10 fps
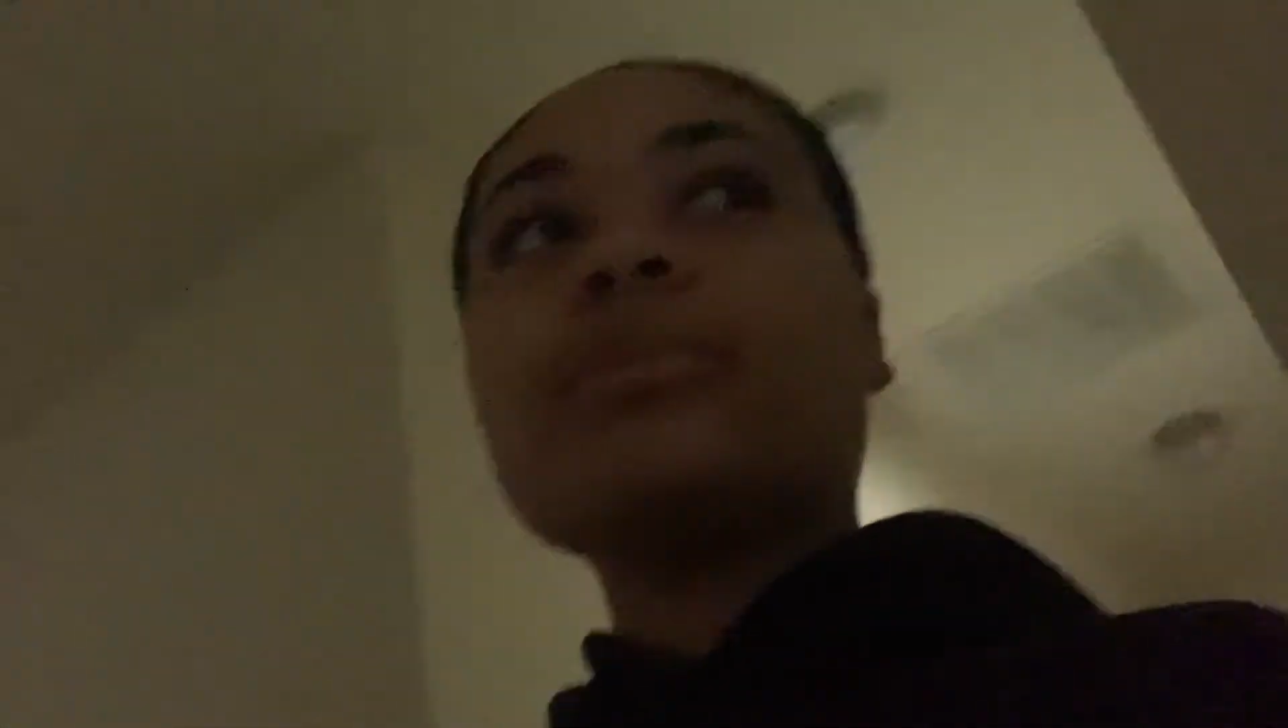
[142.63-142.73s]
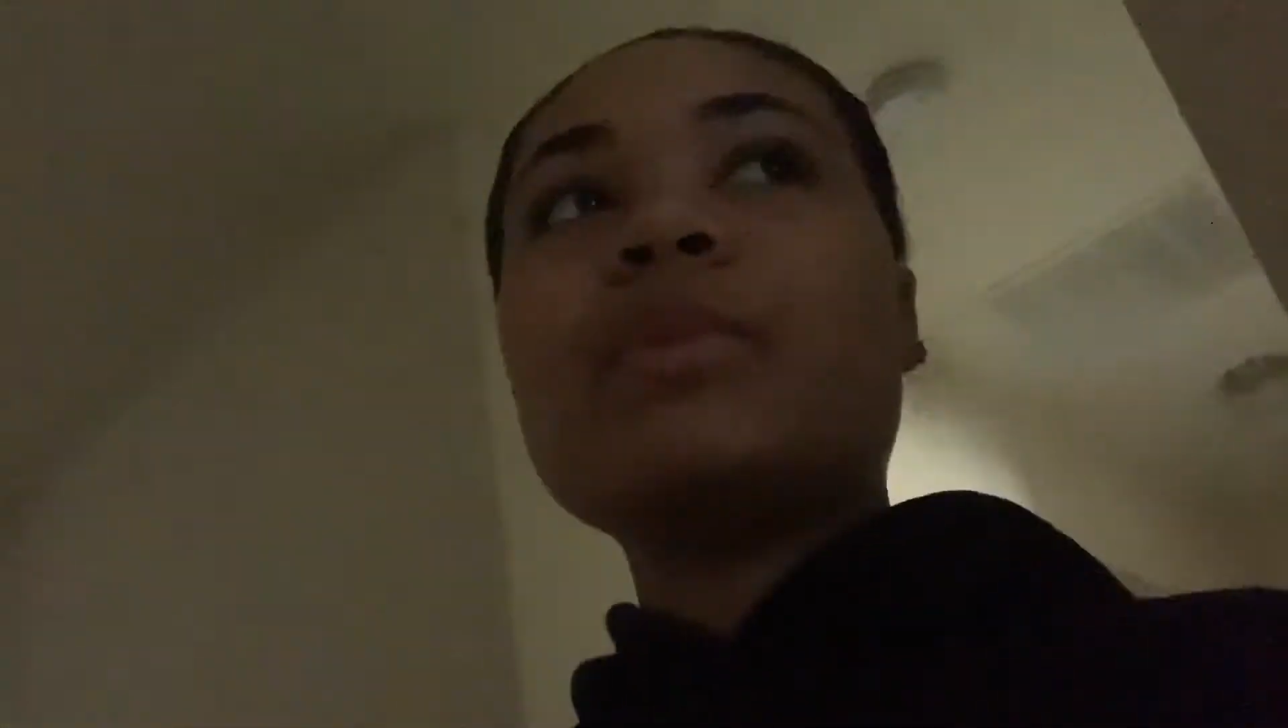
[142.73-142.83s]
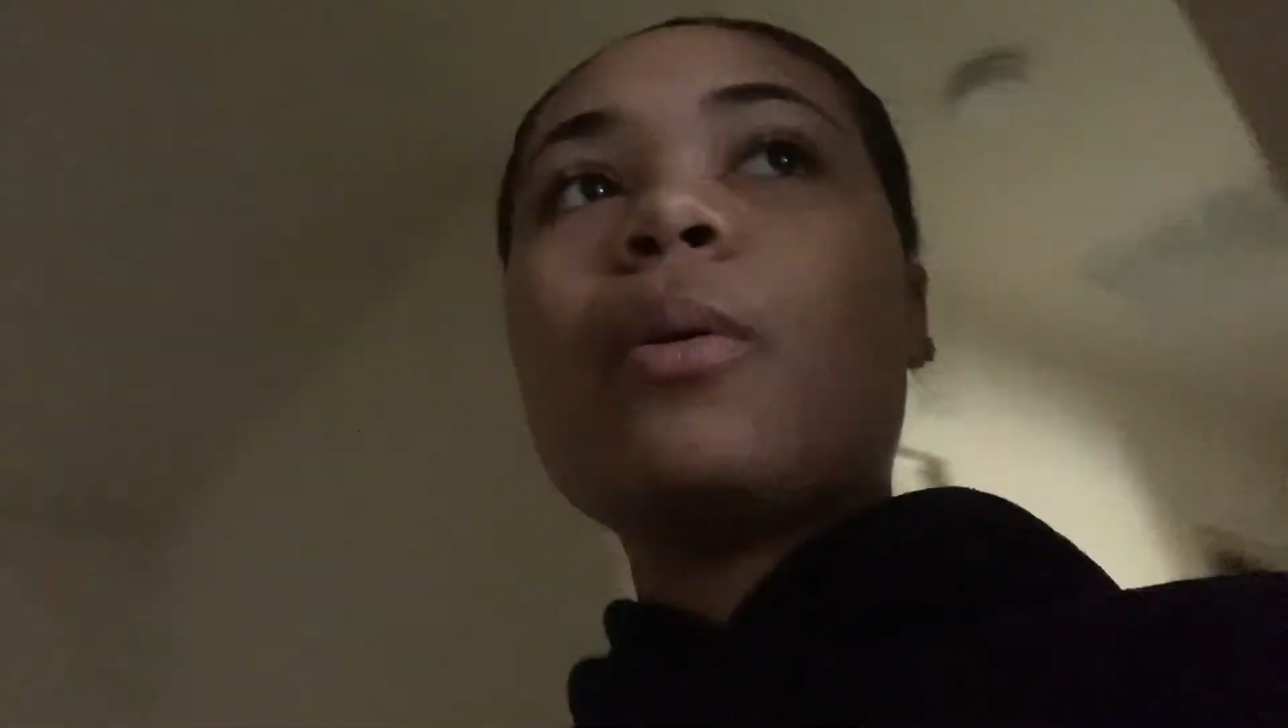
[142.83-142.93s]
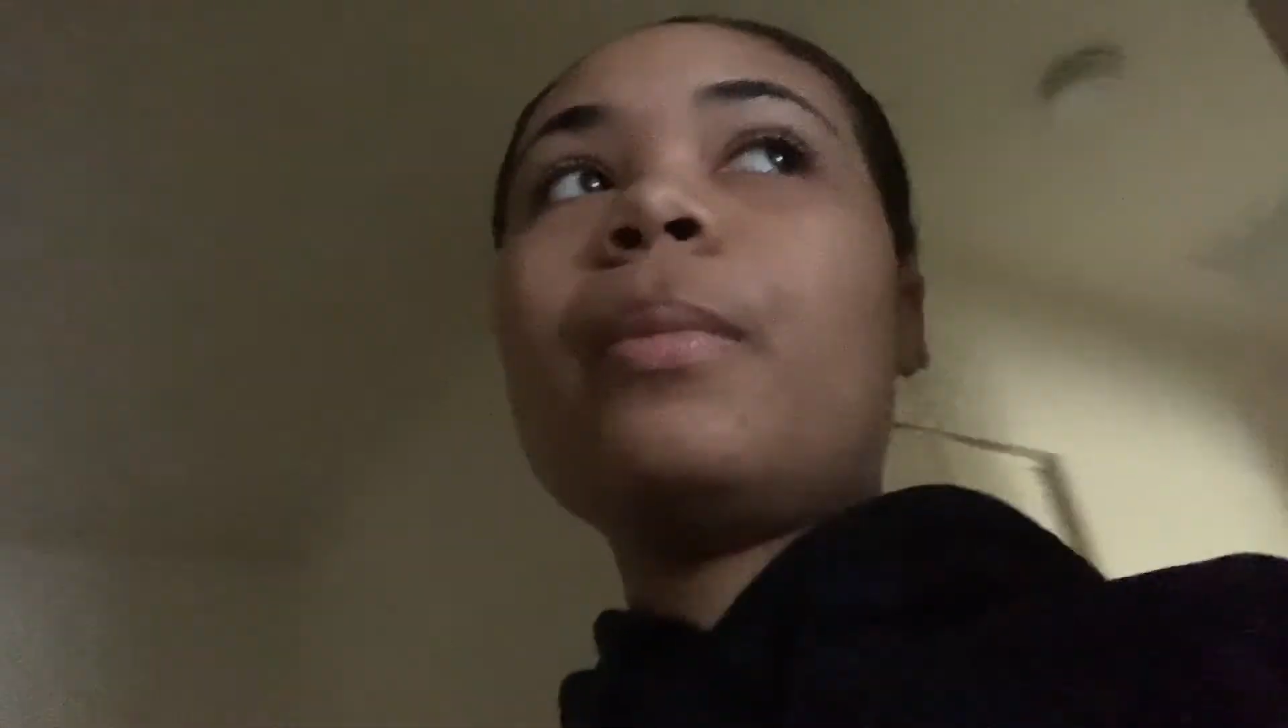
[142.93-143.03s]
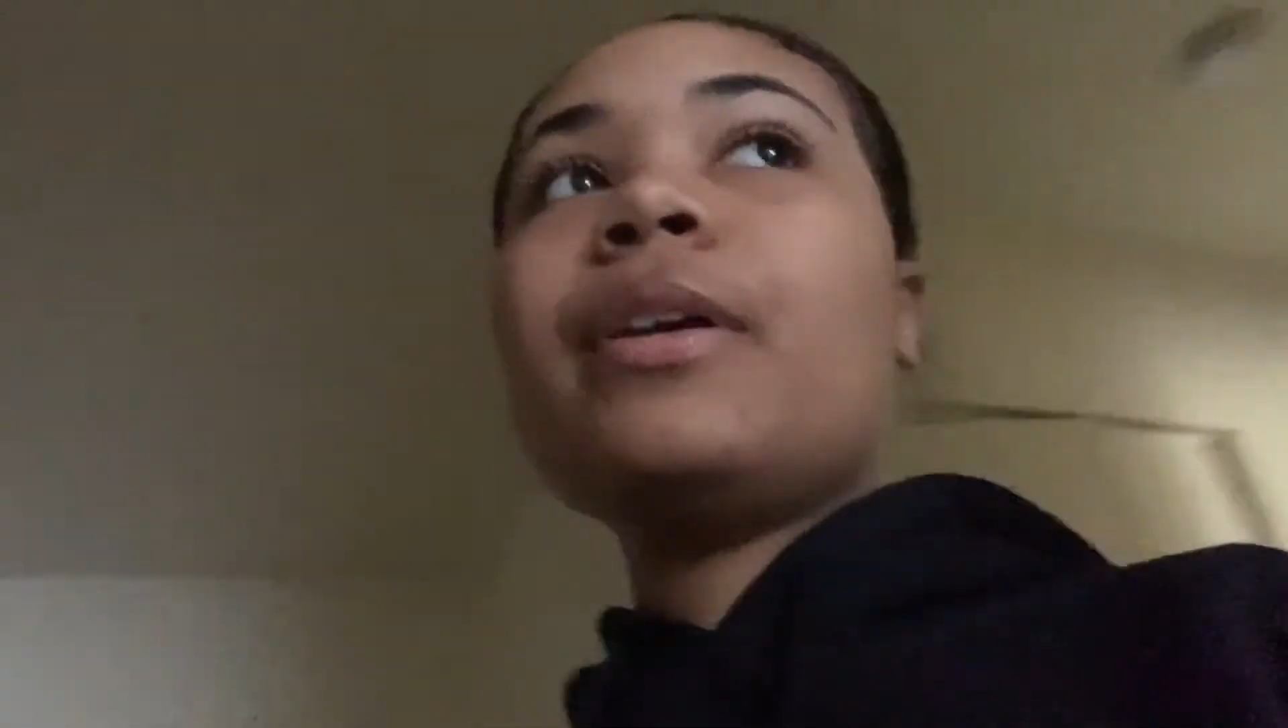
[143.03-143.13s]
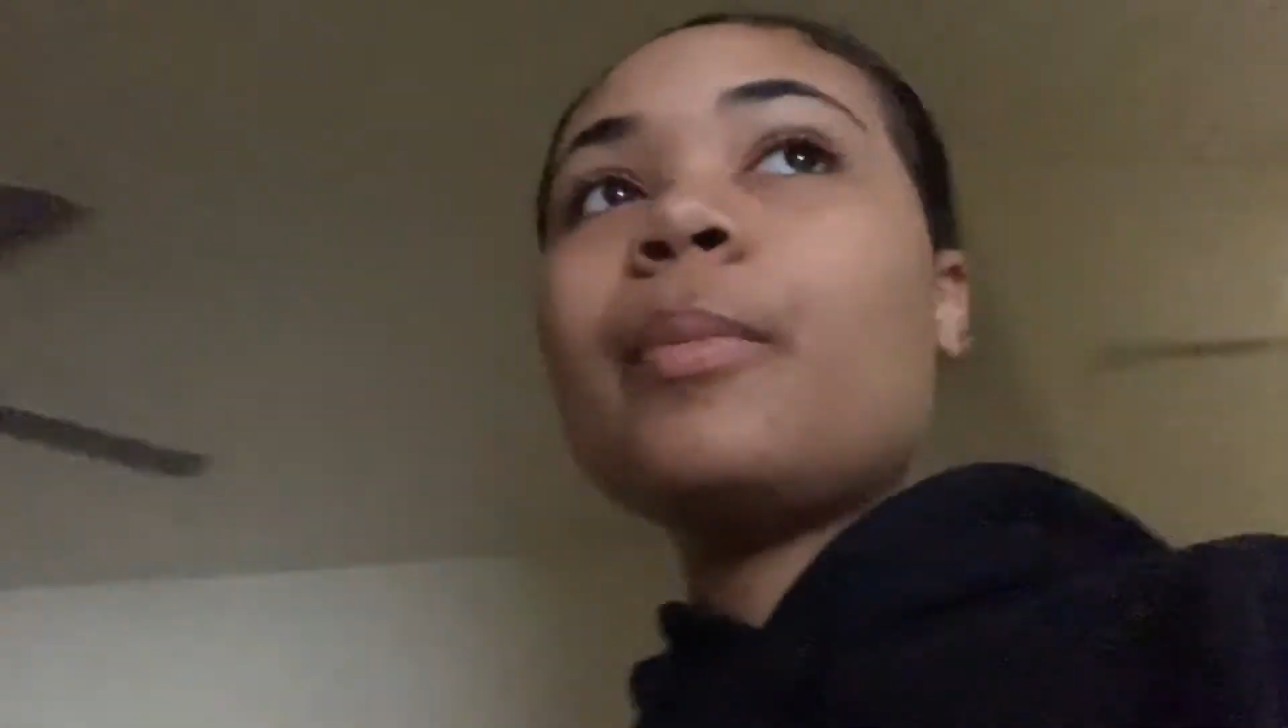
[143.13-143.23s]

nobody